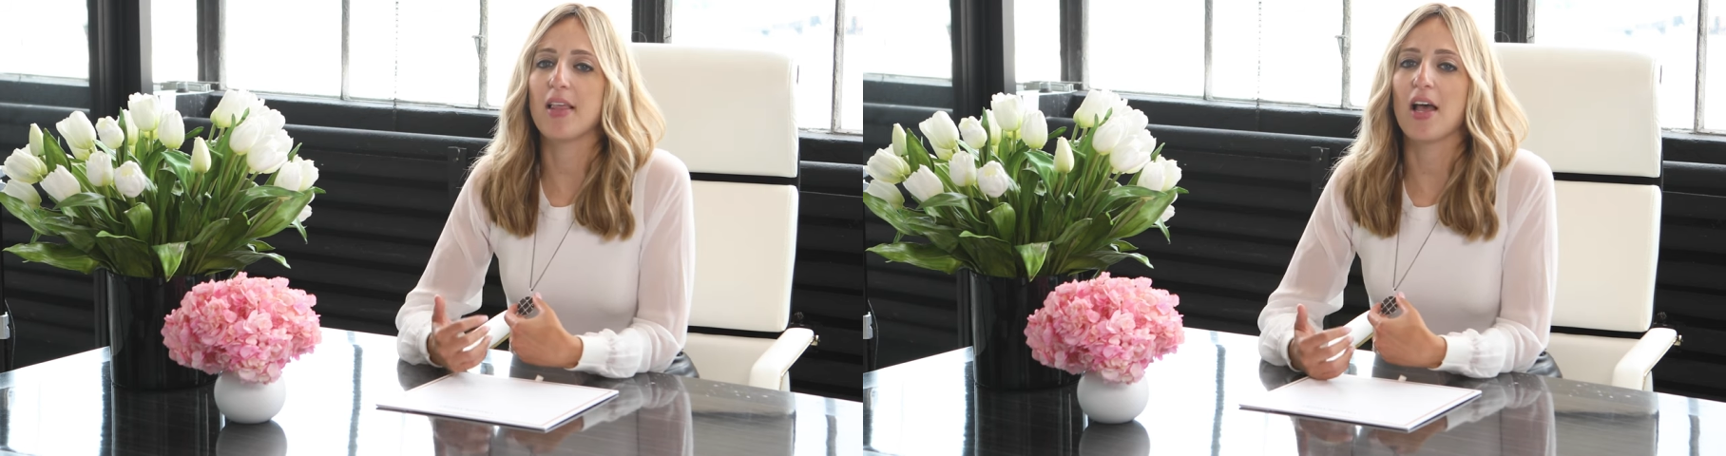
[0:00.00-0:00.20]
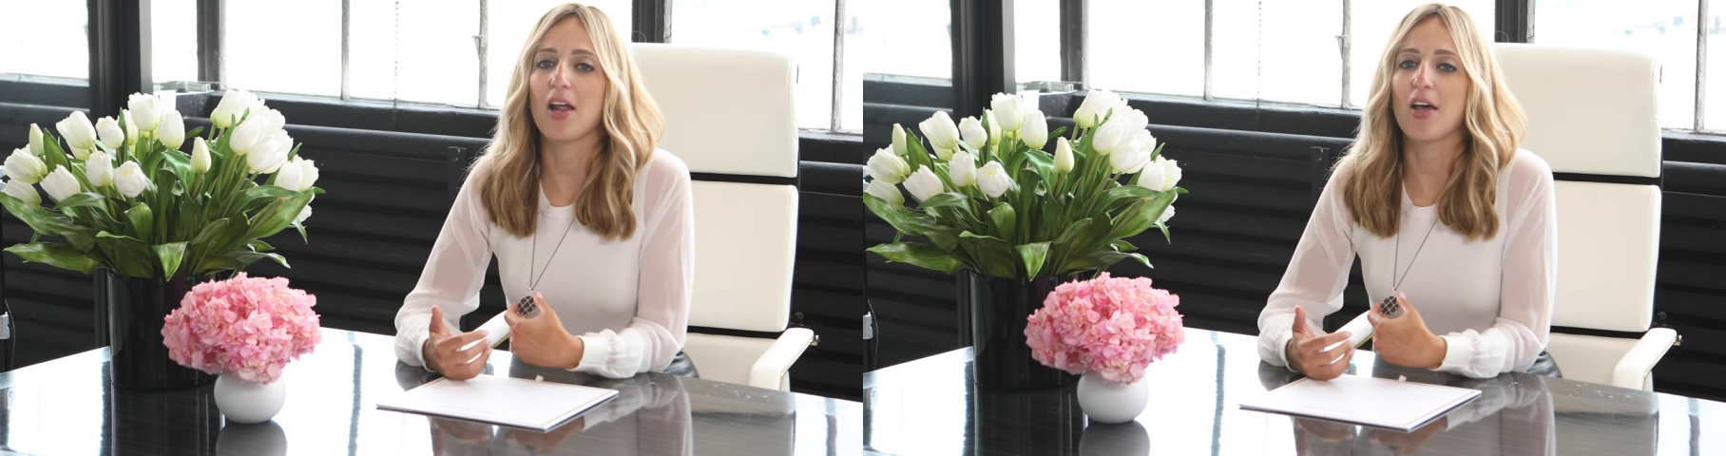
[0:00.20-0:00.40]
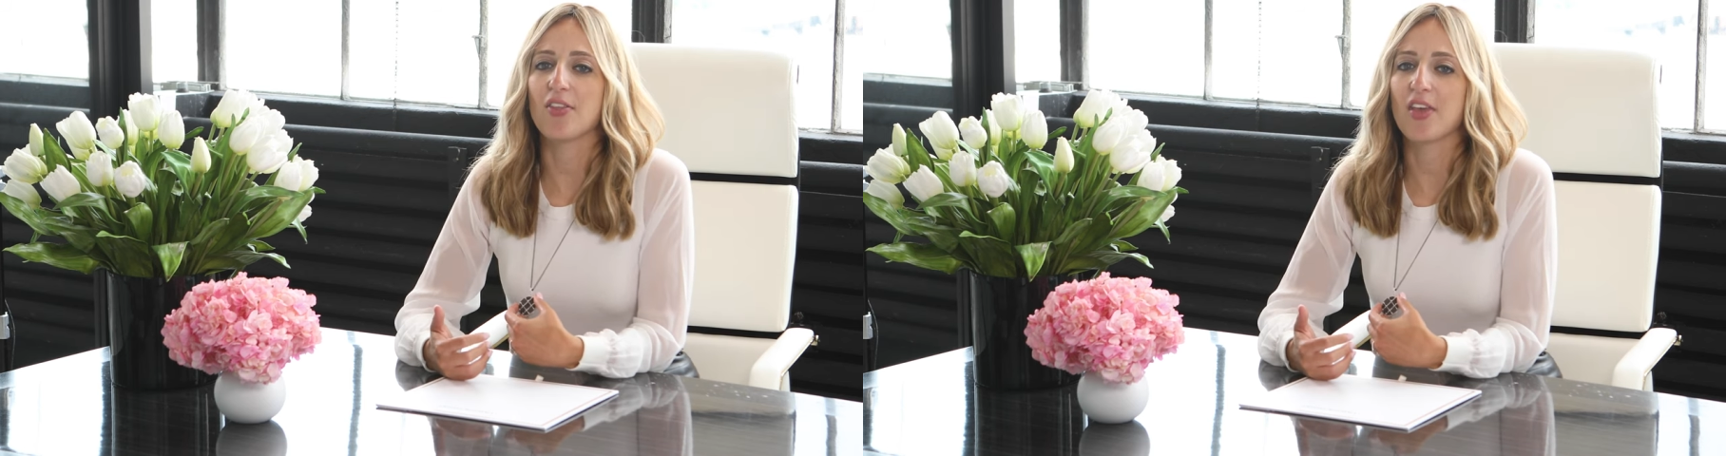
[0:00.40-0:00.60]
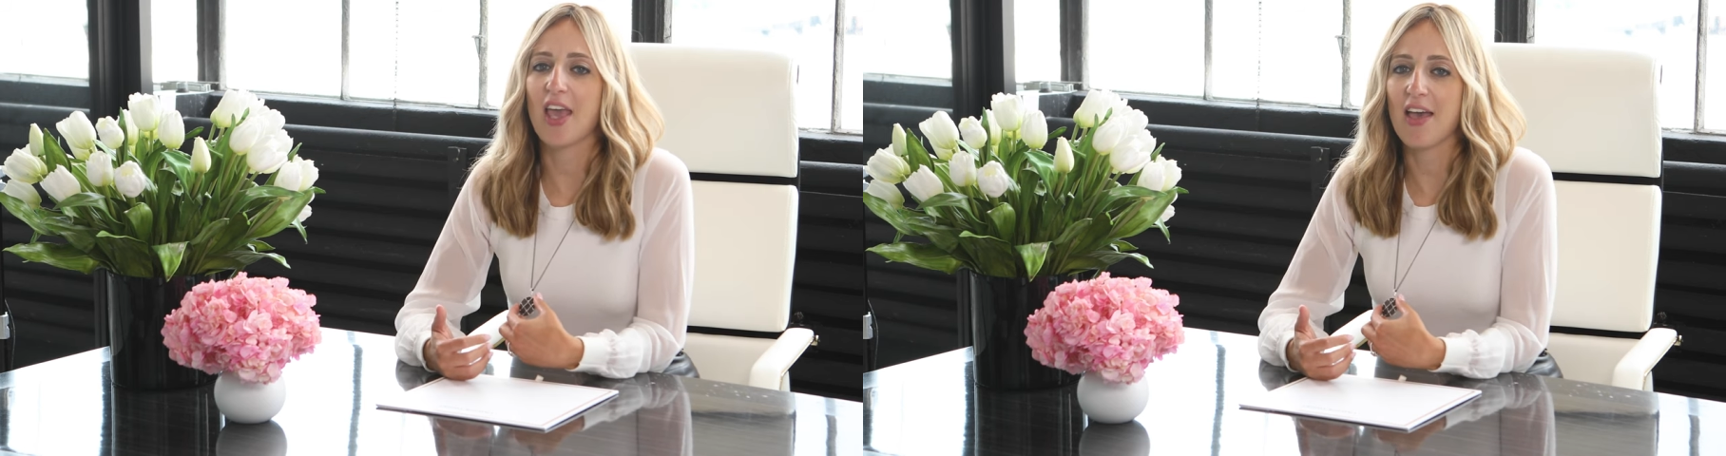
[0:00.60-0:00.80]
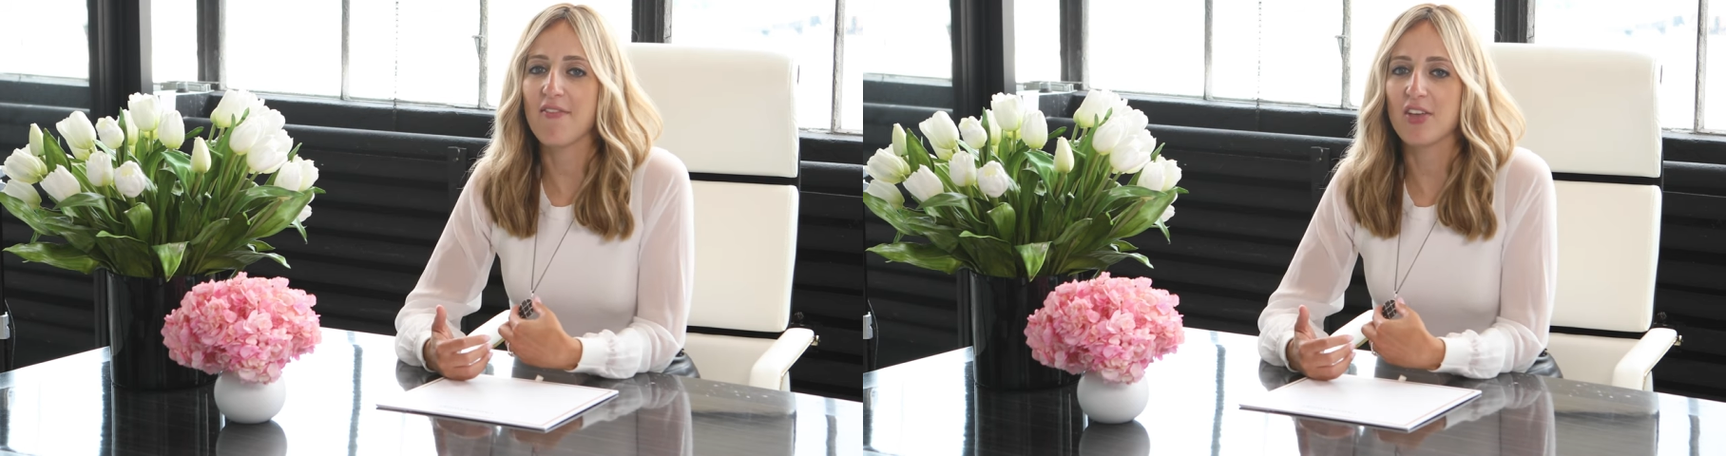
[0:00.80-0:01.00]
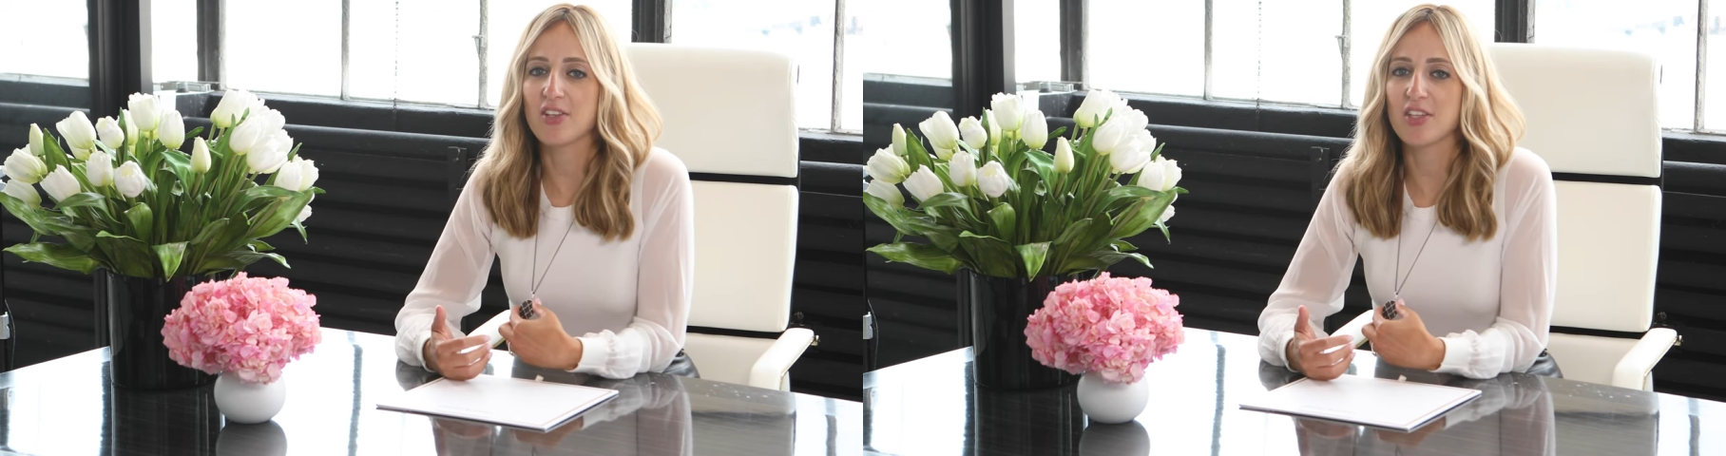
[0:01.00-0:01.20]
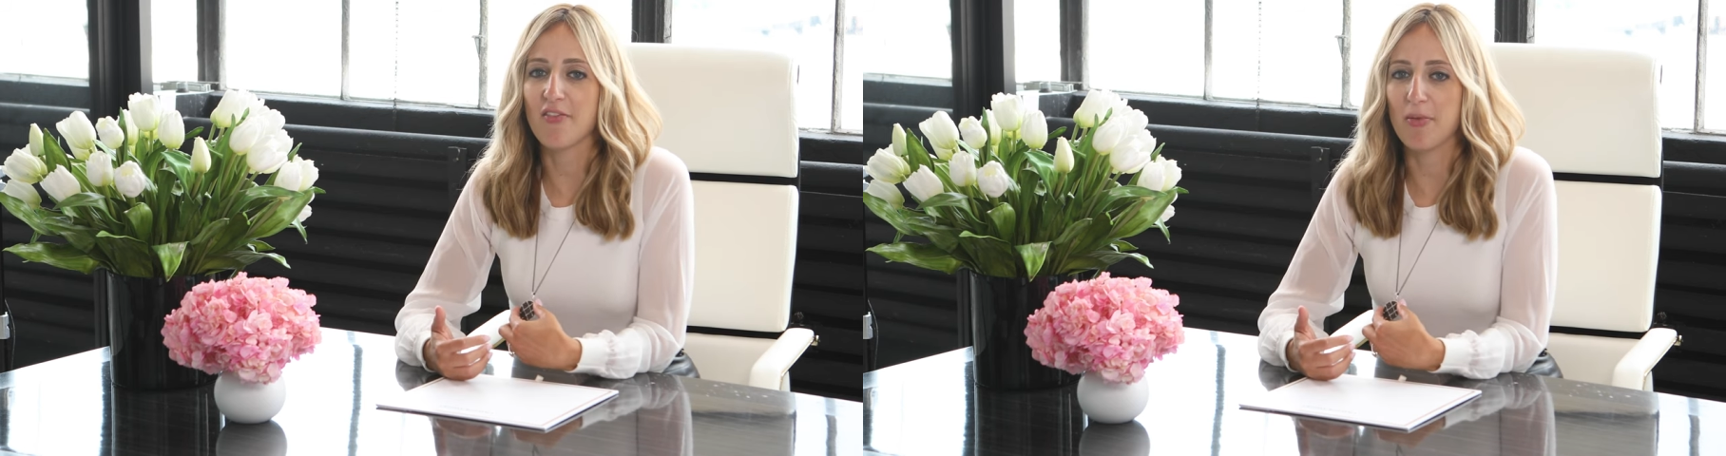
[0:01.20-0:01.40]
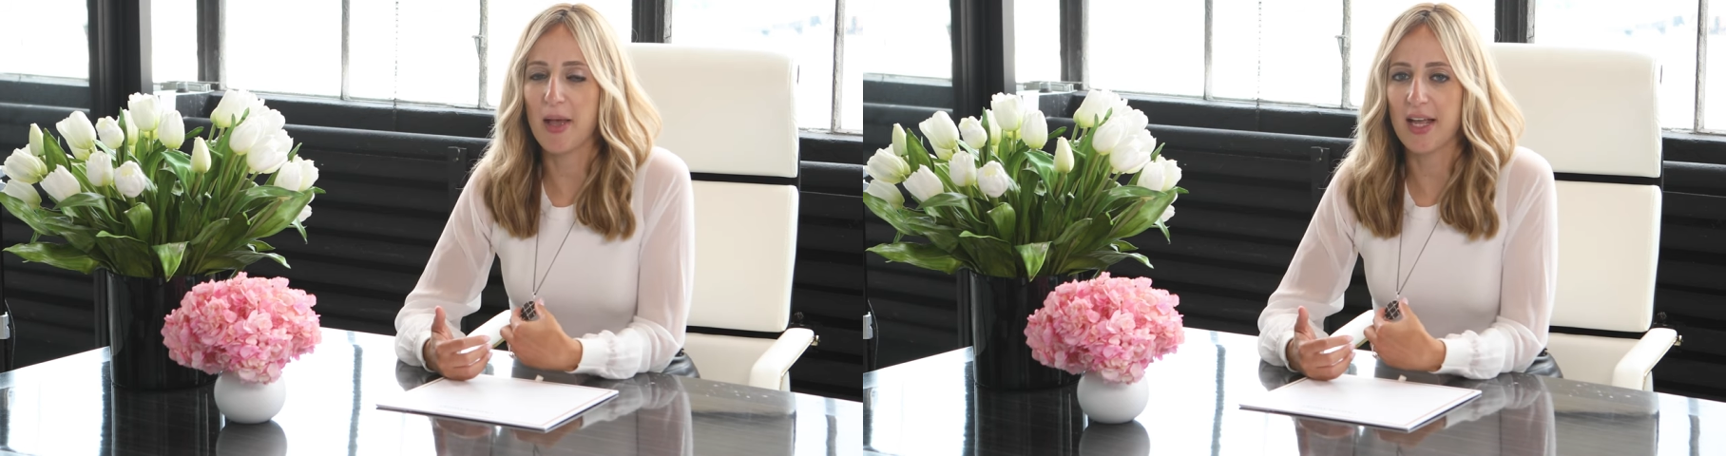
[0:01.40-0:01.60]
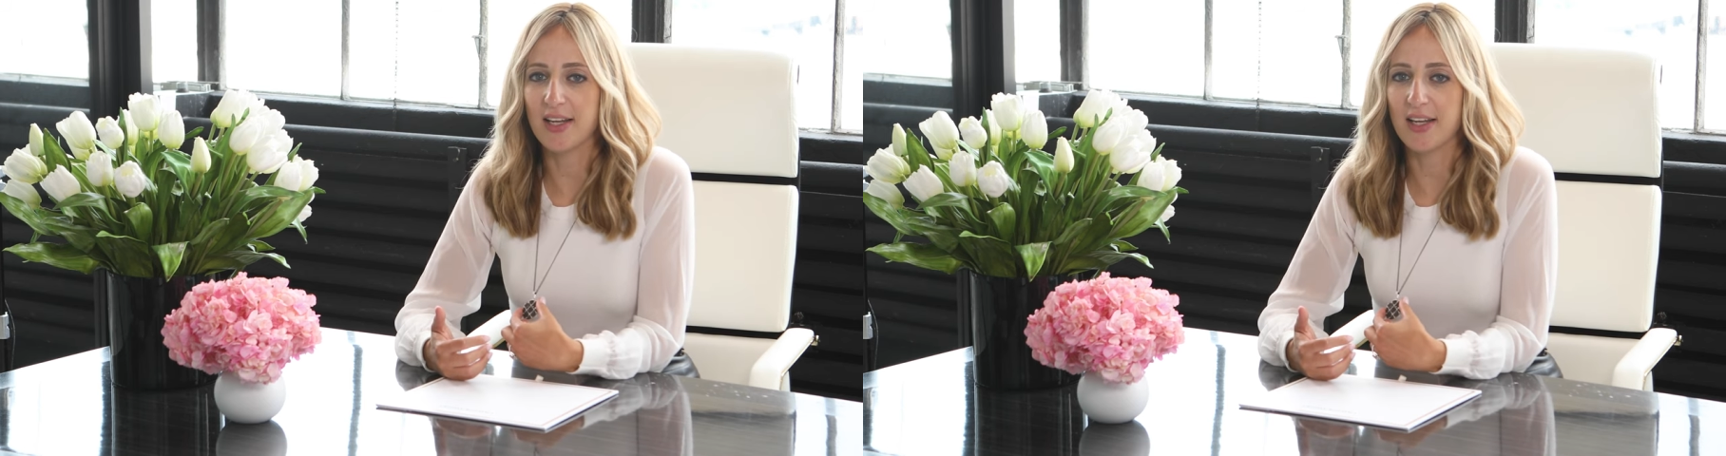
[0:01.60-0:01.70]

that on the canvas of a